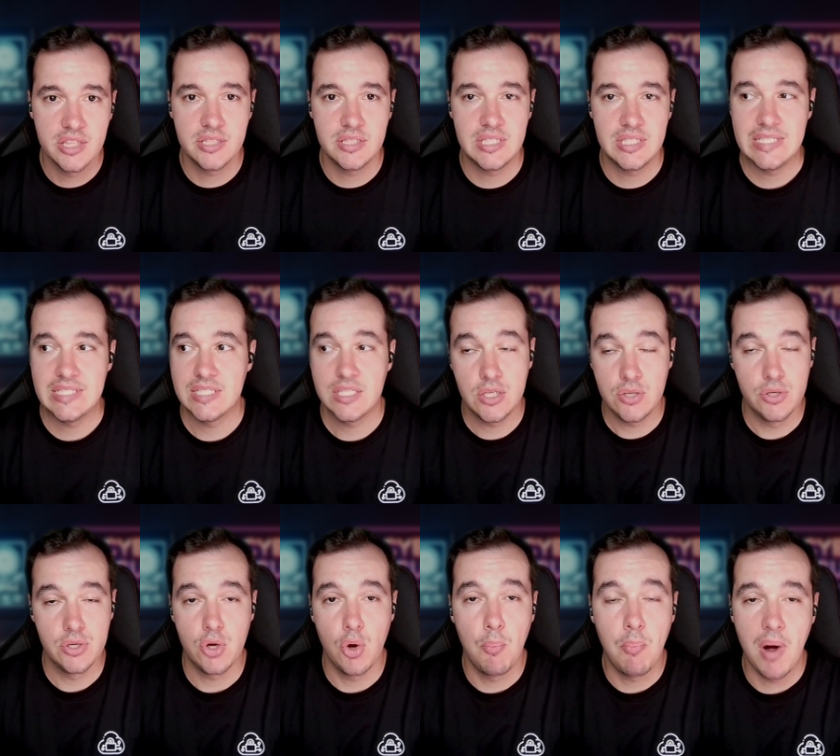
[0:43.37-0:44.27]
The
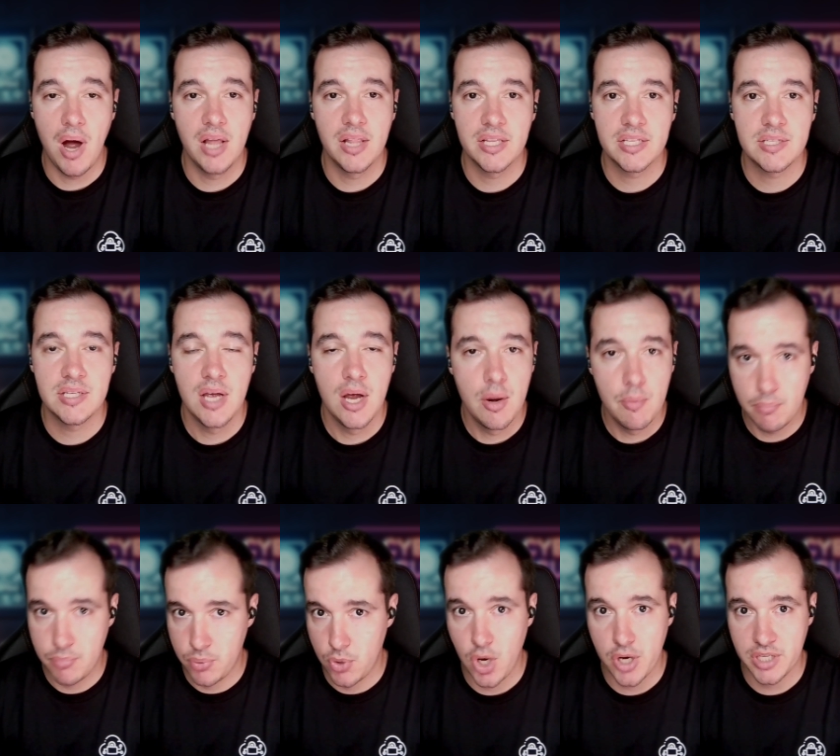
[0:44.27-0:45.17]
Security Copilot
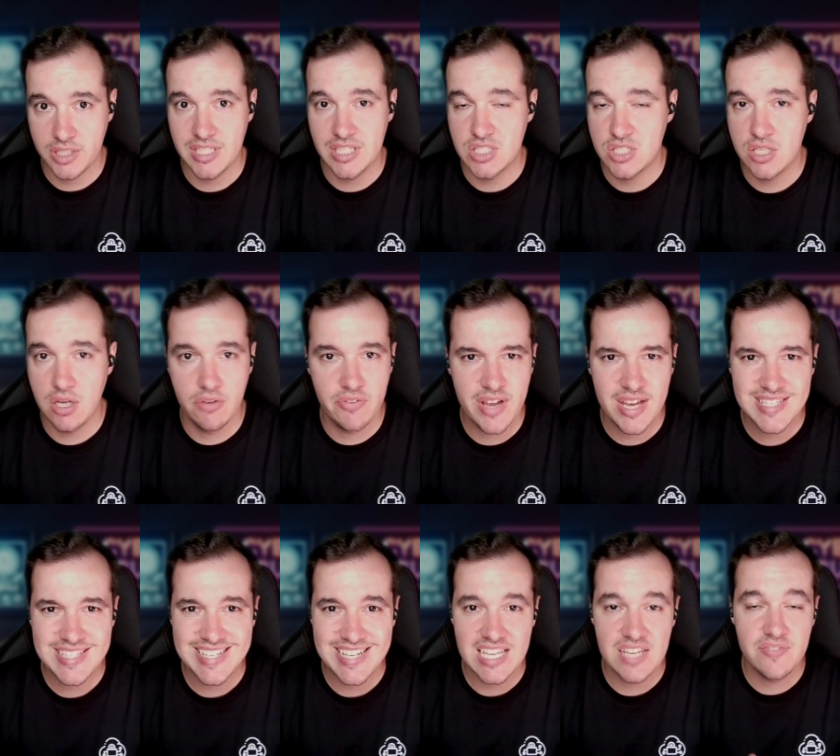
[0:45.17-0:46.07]
product itself
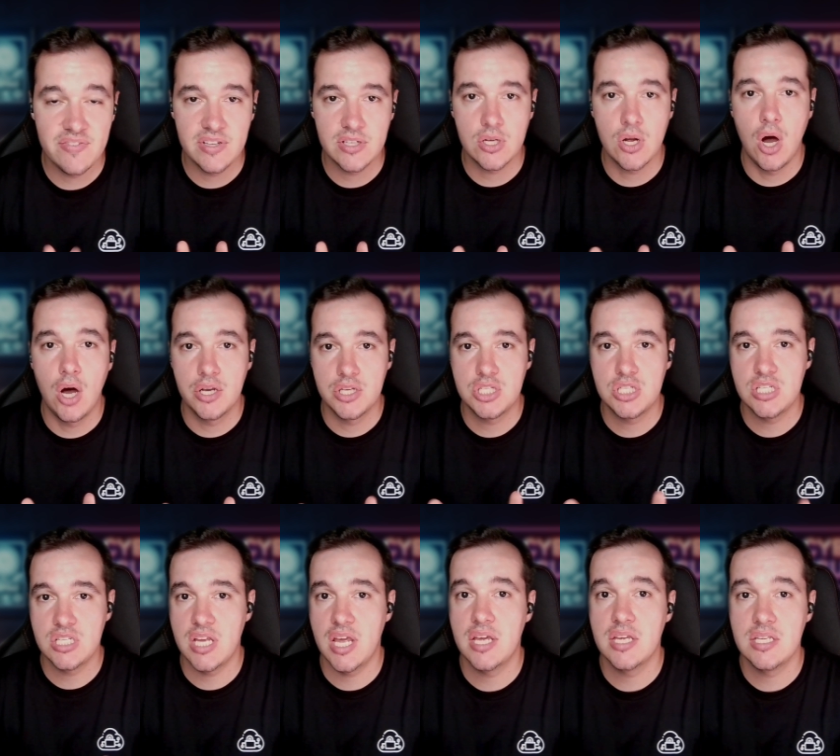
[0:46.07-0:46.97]
hasn't even gone
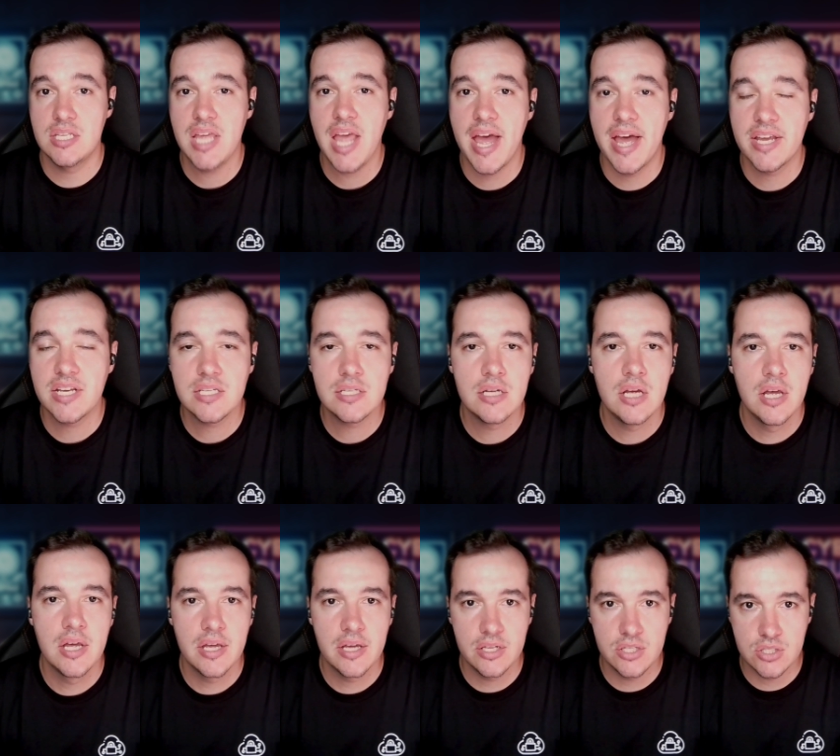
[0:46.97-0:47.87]
GA yet.
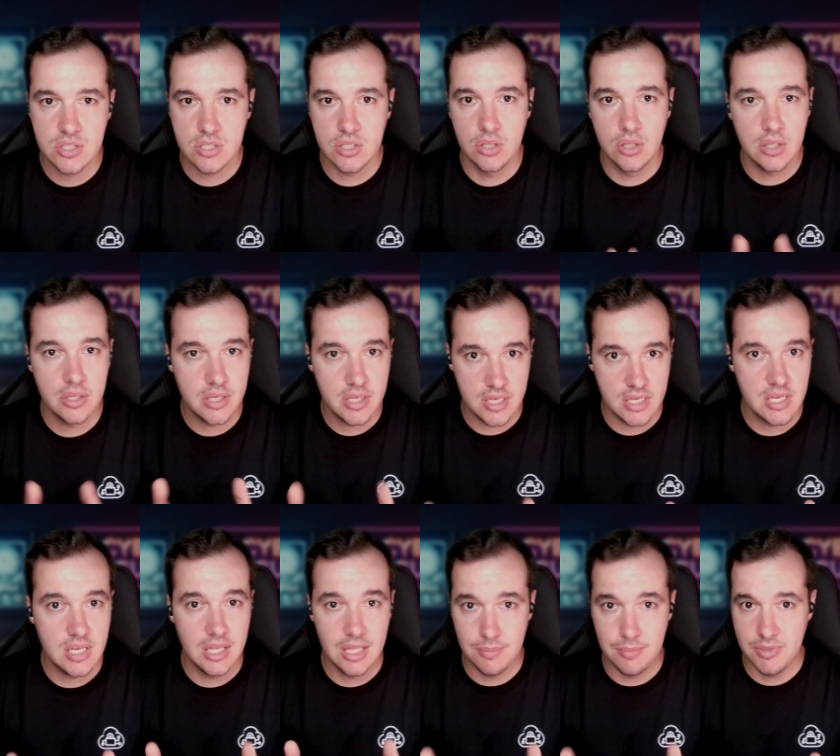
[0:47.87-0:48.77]
It's still
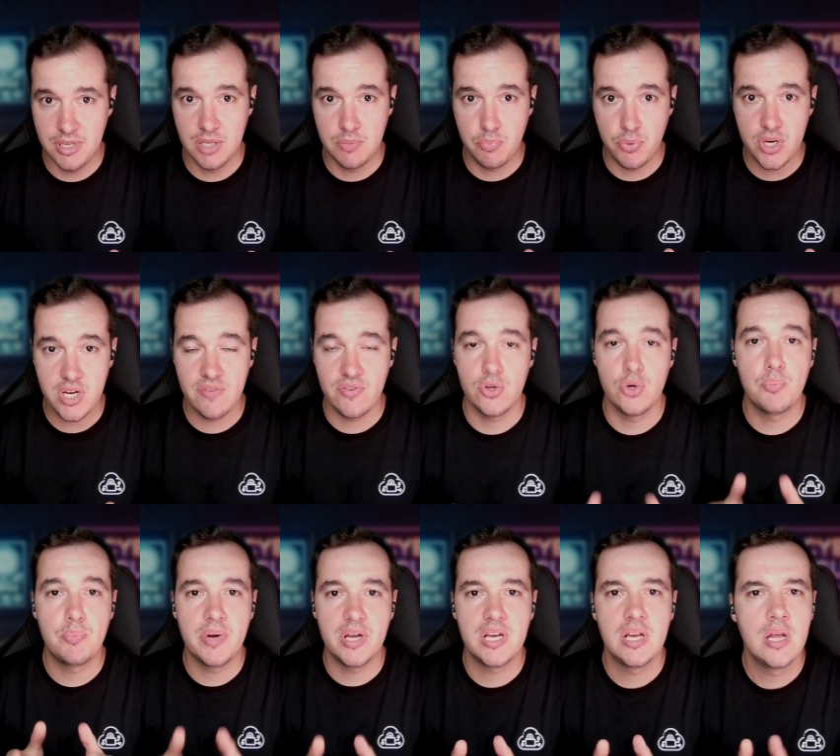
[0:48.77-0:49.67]
in limited preview,
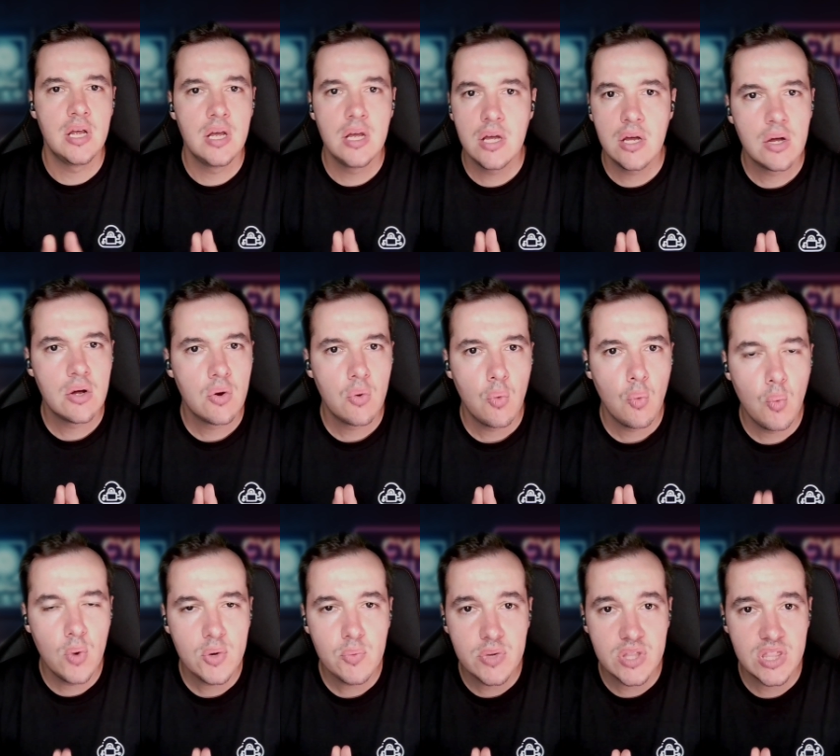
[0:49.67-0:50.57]
but
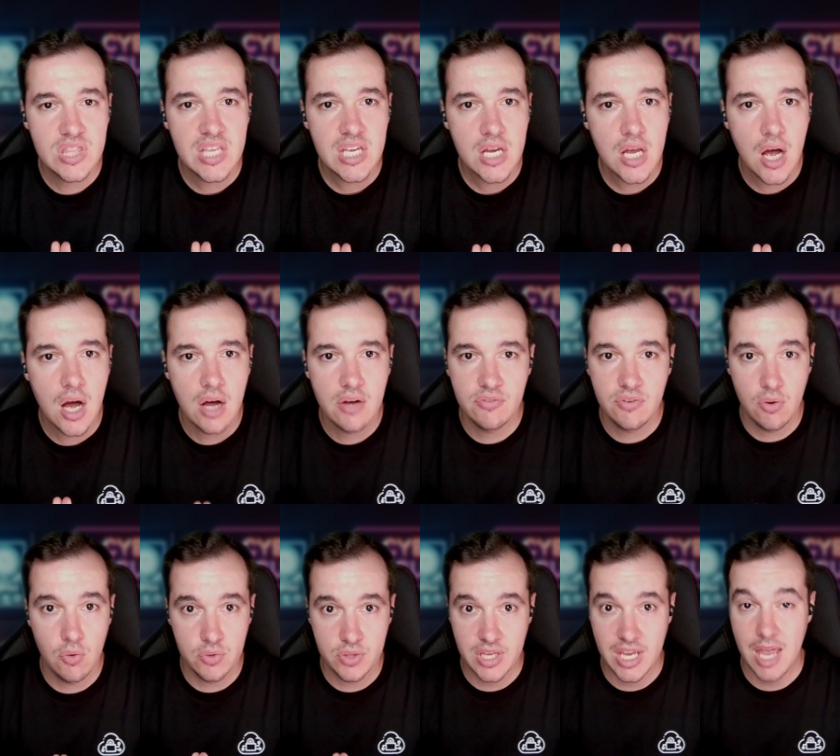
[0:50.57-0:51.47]
when we think of
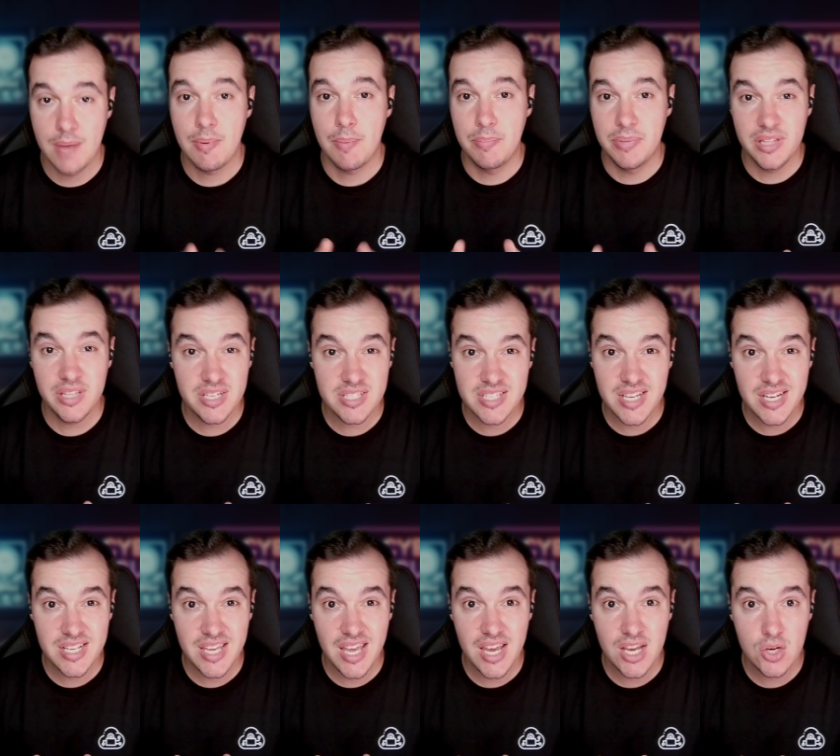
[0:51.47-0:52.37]
the capabilities that
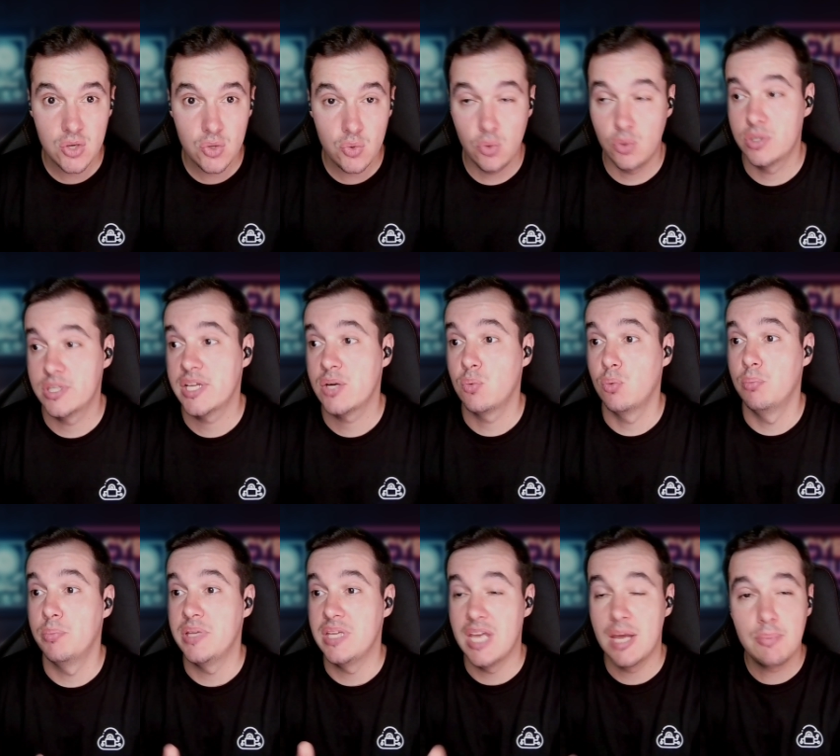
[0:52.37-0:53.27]
it can do or that it will
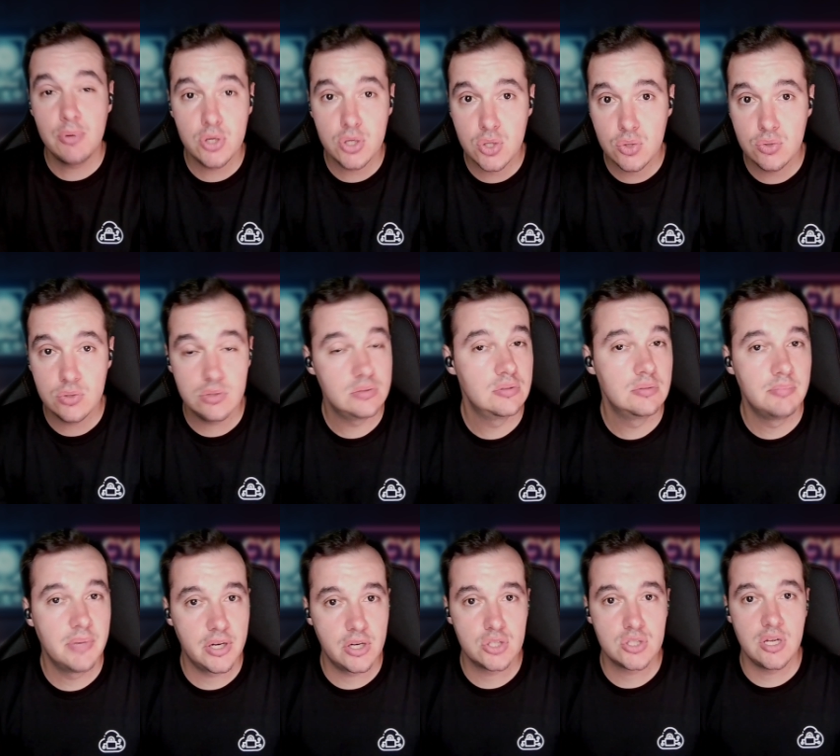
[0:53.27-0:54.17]
be able to do,
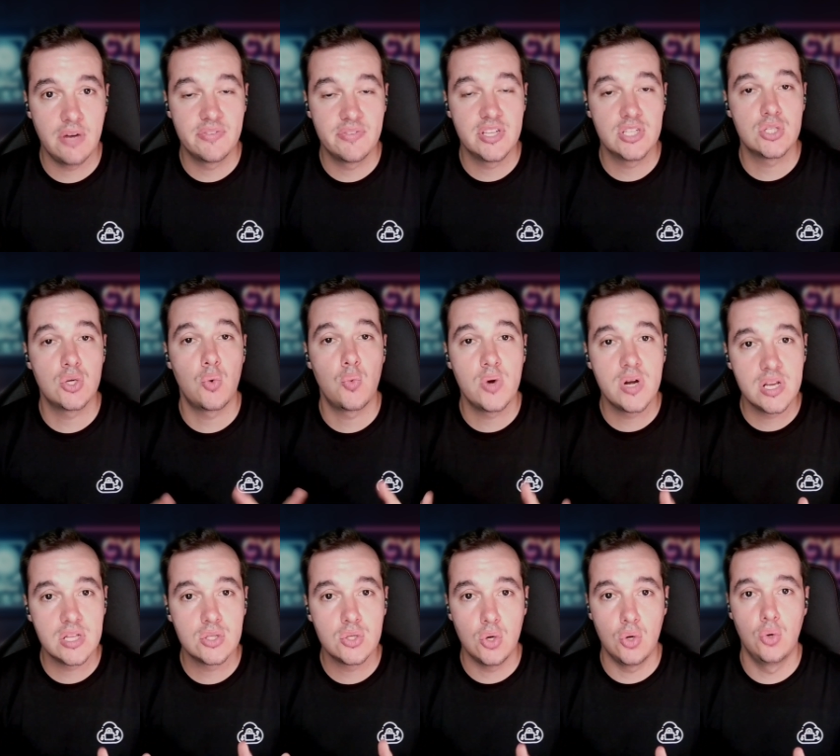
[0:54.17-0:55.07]
Microsoft has already
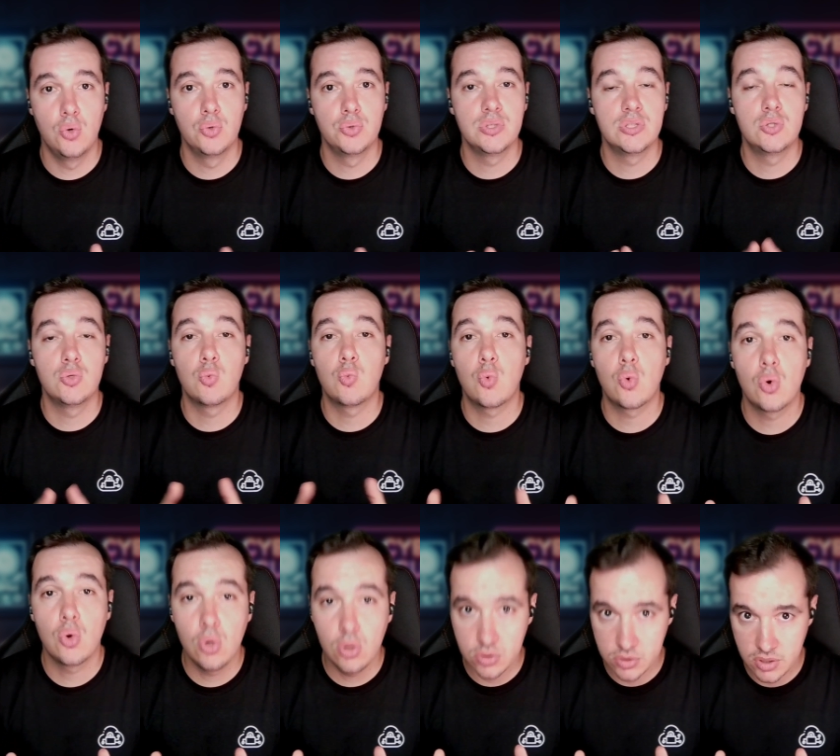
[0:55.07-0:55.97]
told the
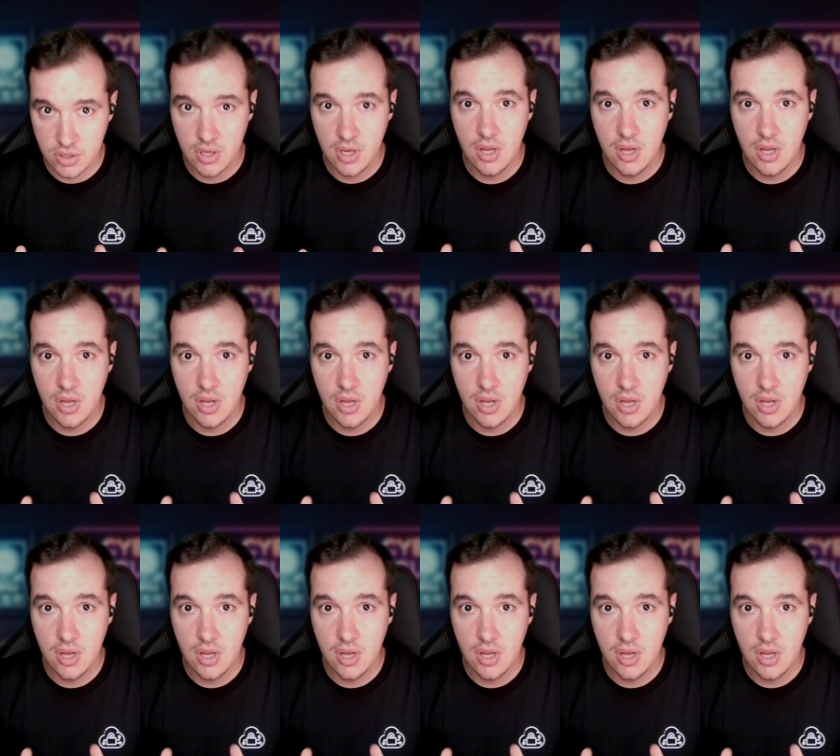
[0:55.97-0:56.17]
world